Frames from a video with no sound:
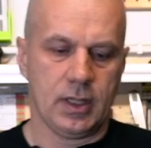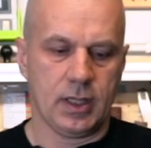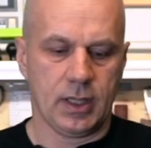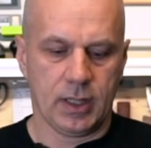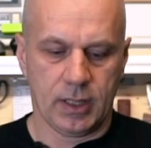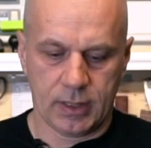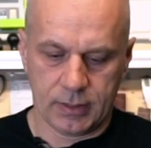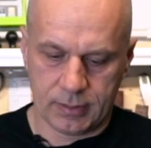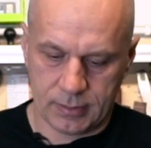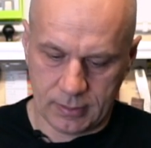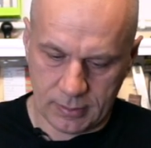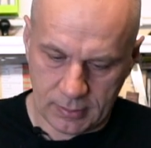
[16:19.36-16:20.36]

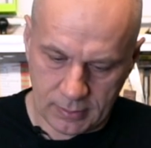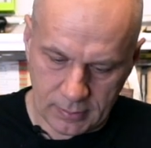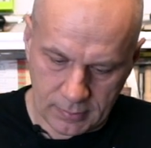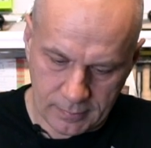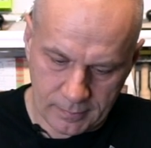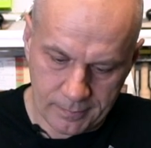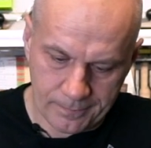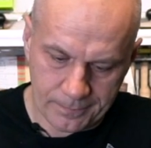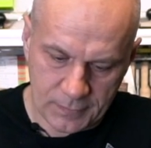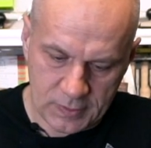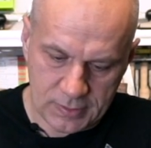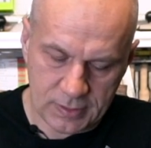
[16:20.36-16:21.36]
and
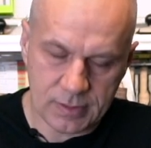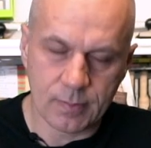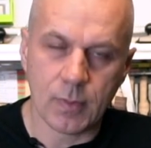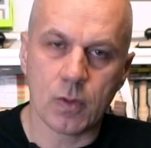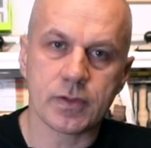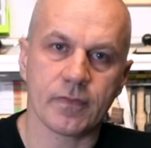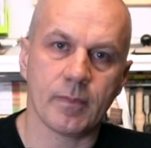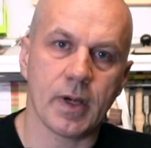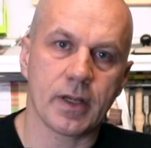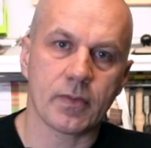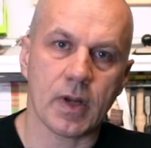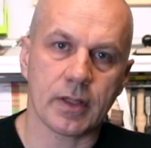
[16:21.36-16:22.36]
since most of
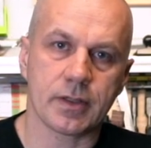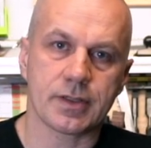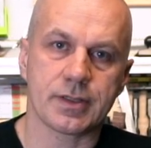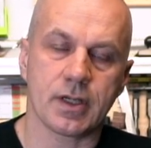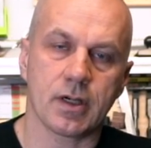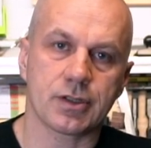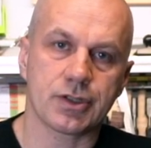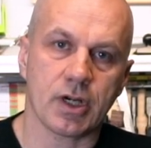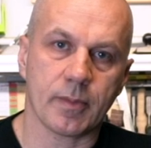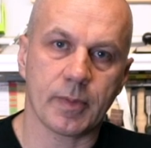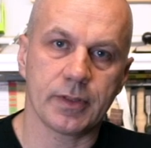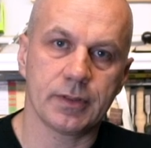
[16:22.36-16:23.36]
my runners are
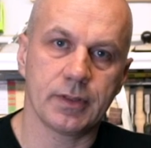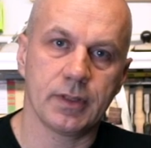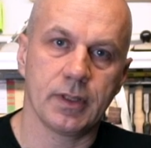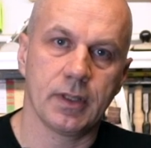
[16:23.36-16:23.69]
sharpened